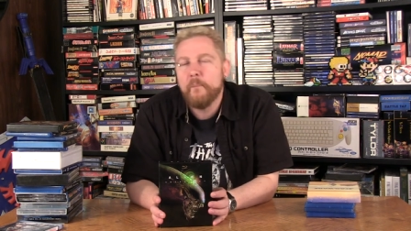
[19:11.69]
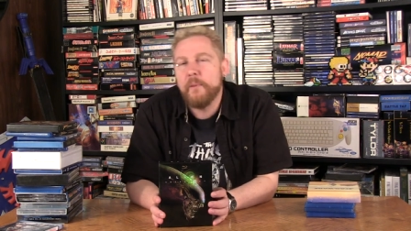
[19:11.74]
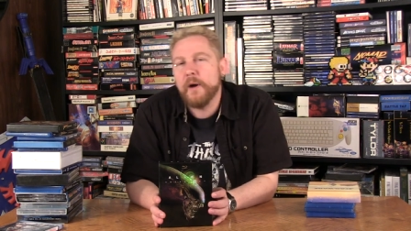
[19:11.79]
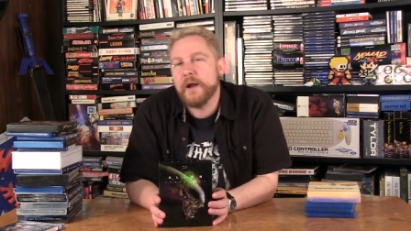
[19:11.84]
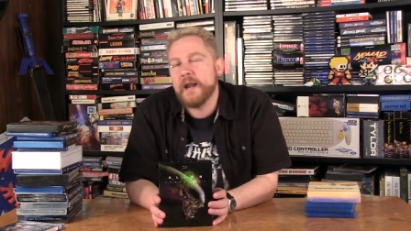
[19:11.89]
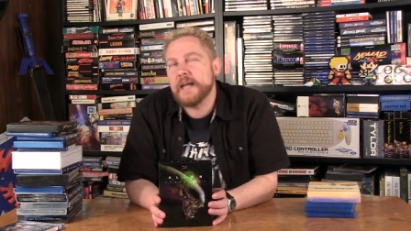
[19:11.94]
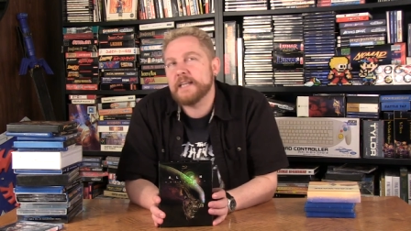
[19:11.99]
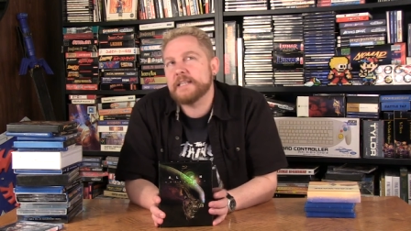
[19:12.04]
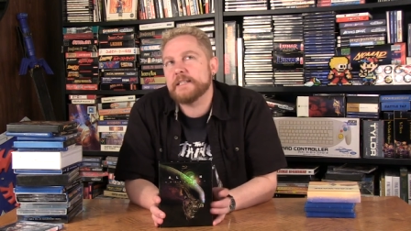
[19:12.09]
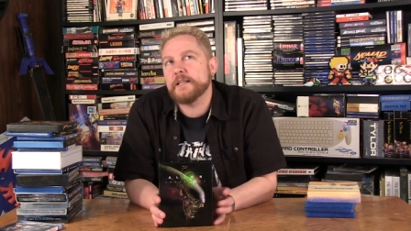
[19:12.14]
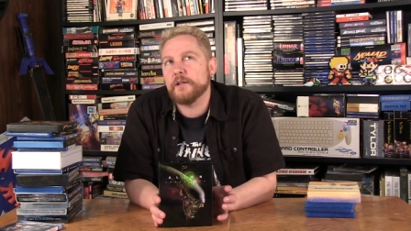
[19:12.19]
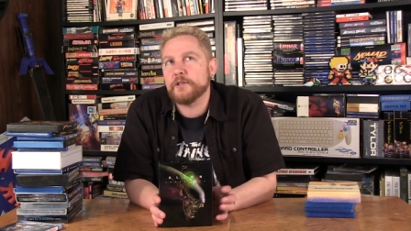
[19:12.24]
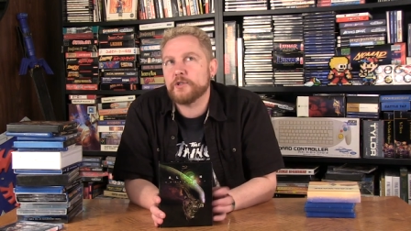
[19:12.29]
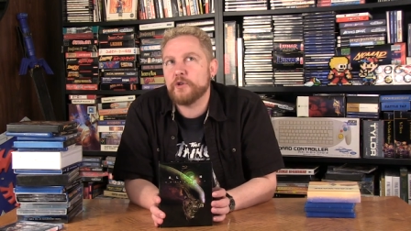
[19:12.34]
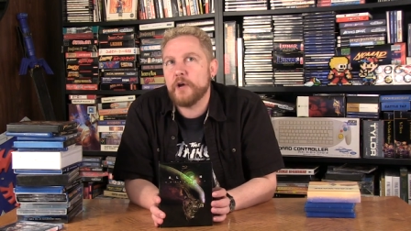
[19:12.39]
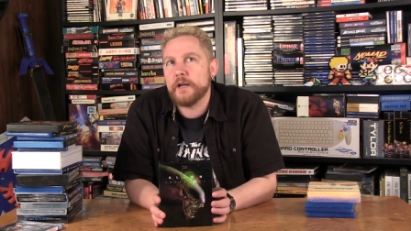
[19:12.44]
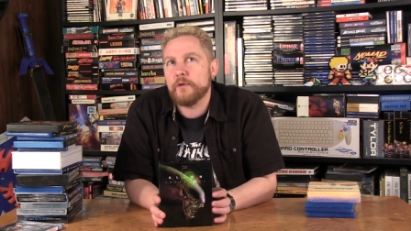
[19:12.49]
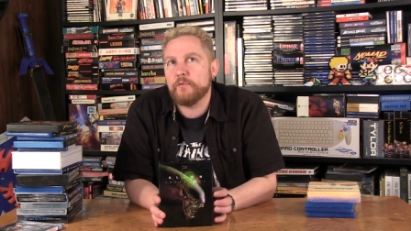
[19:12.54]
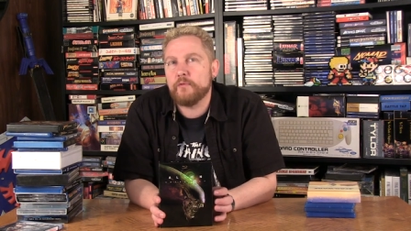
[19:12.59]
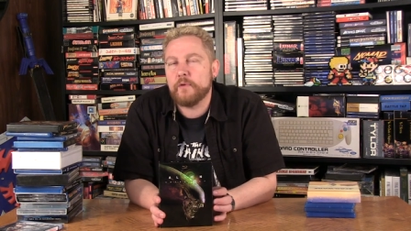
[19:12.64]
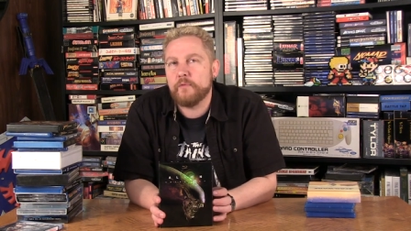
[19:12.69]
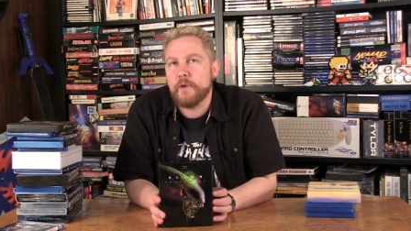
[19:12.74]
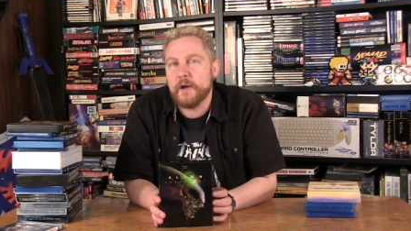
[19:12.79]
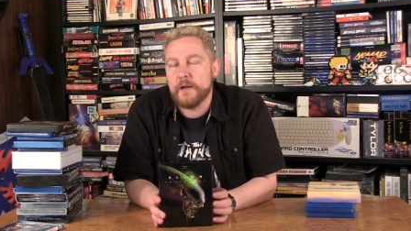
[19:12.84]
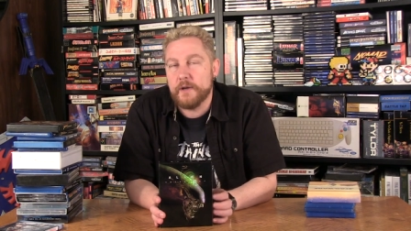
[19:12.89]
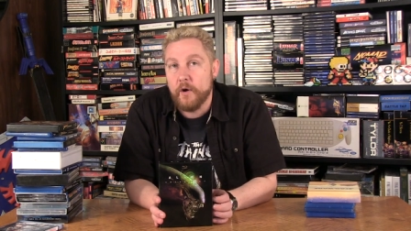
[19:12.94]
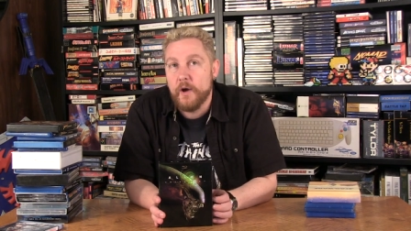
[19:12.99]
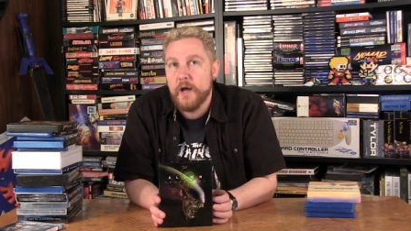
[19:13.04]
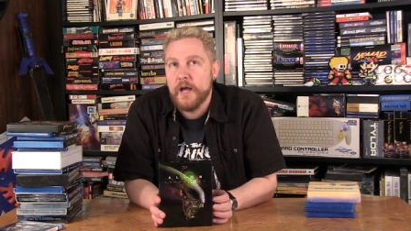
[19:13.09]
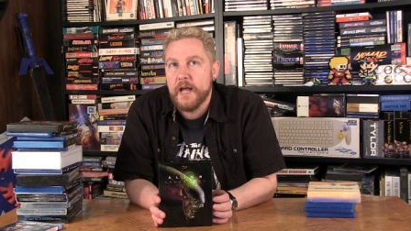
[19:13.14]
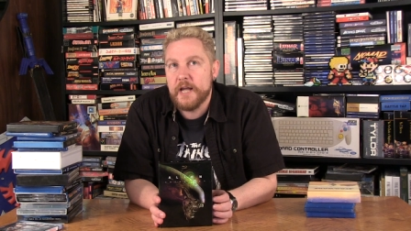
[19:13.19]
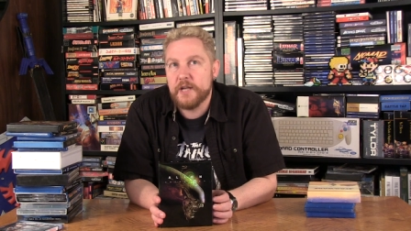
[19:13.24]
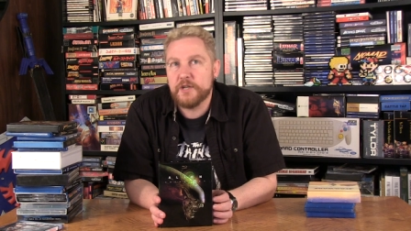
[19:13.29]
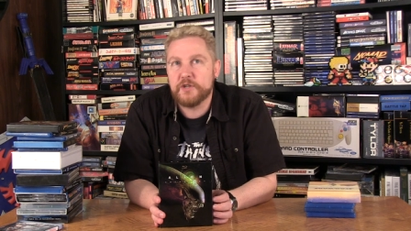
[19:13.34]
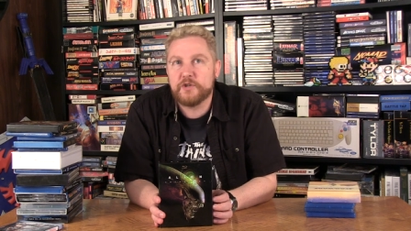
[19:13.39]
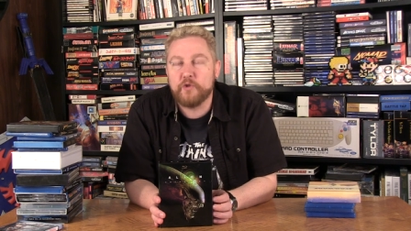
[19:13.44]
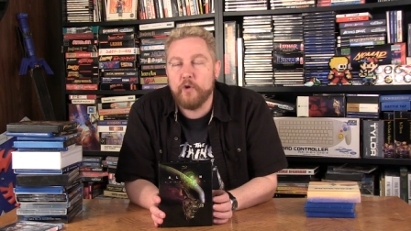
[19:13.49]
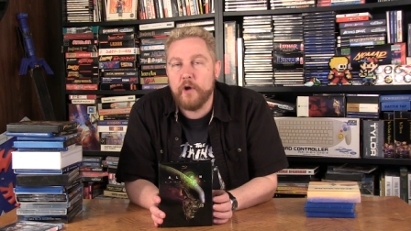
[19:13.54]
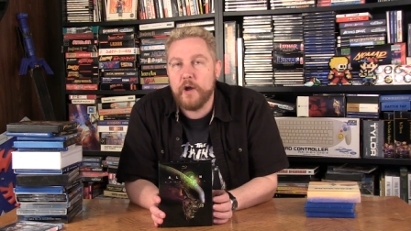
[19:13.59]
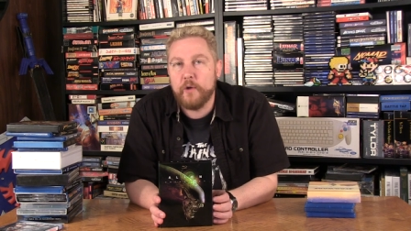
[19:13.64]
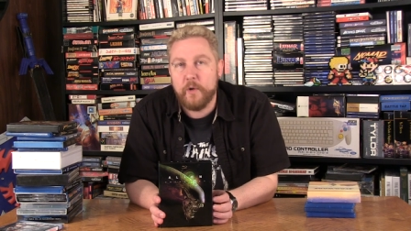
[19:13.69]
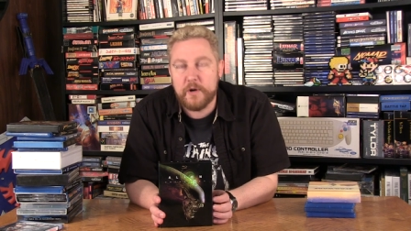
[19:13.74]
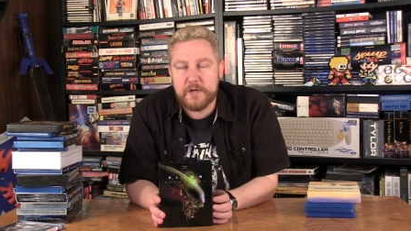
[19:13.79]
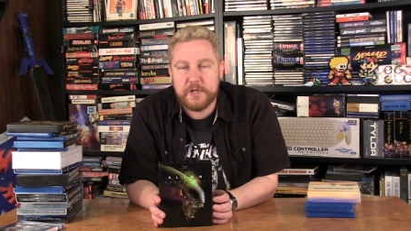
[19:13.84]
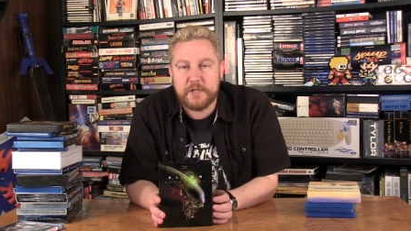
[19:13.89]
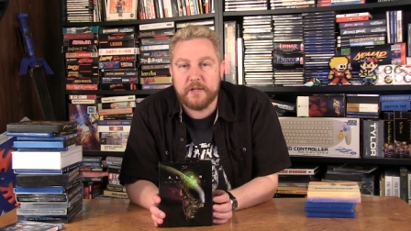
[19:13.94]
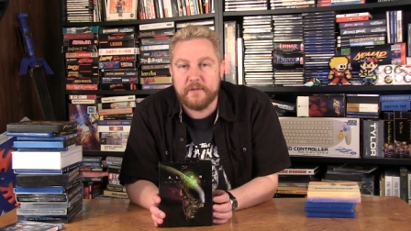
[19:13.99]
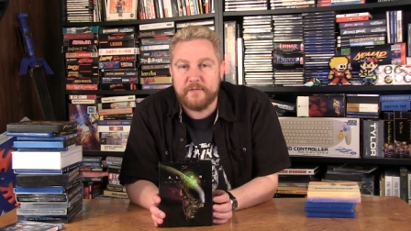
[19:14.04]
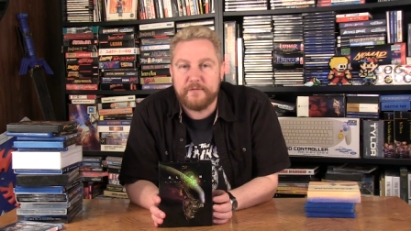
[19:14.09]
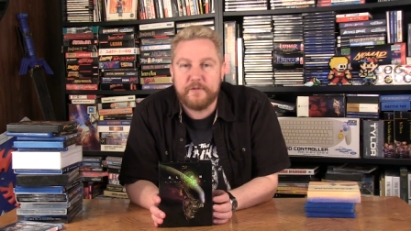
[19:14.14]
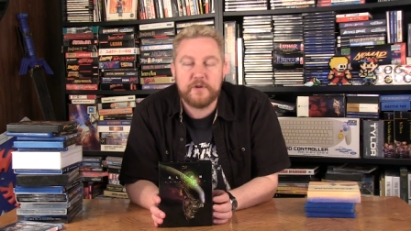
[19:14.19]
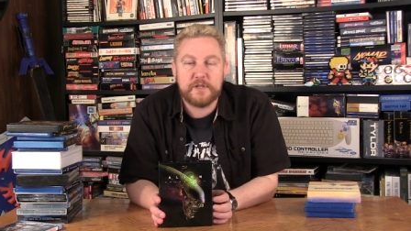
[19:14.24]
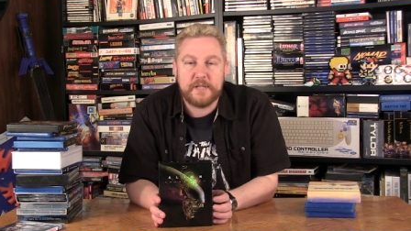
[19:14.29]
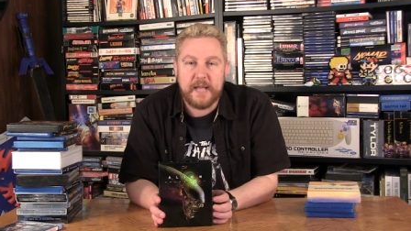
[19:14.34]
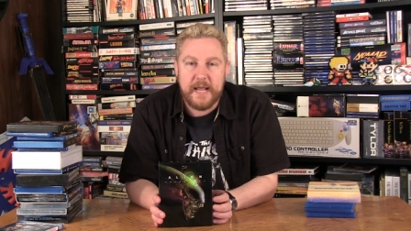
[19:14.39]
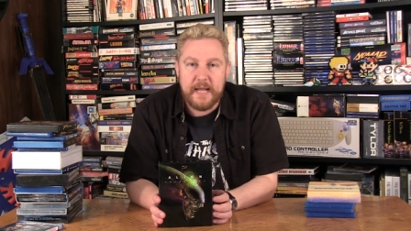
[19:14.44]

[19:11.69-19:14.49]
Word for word: But I still try to, you know, enjoy watching the first